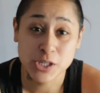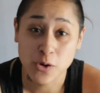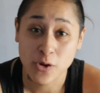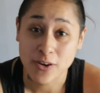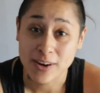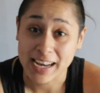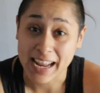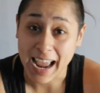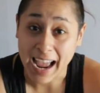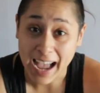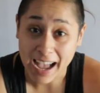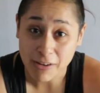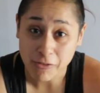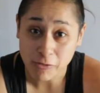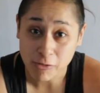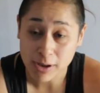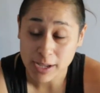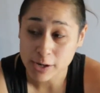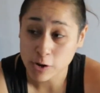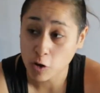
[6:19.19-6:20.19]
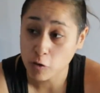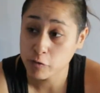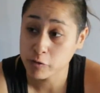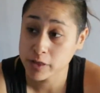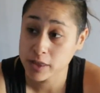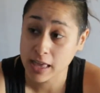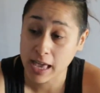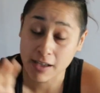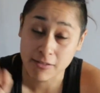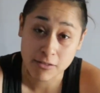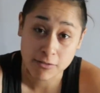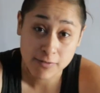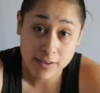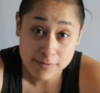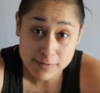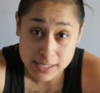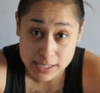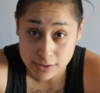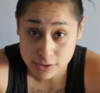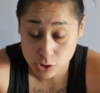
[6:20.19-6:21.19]
You already have one. Hopefully you have a
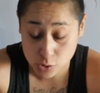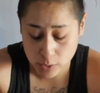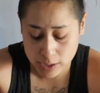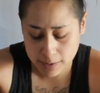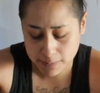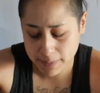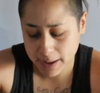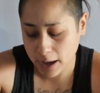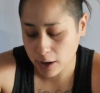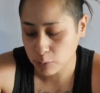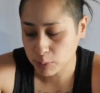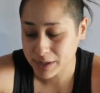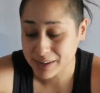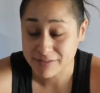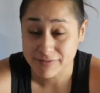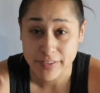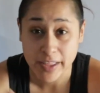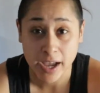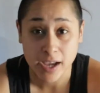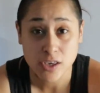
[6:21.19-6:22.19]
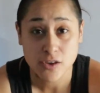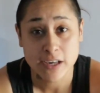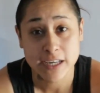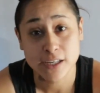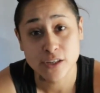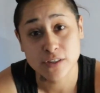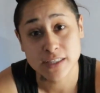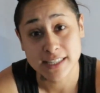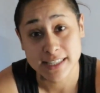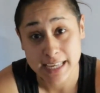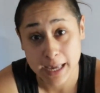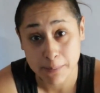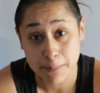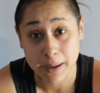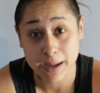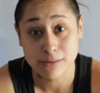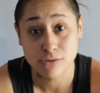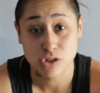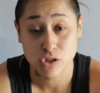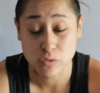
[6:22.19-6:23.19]
15 or 20 pound, but if not, you can use a 10 pound.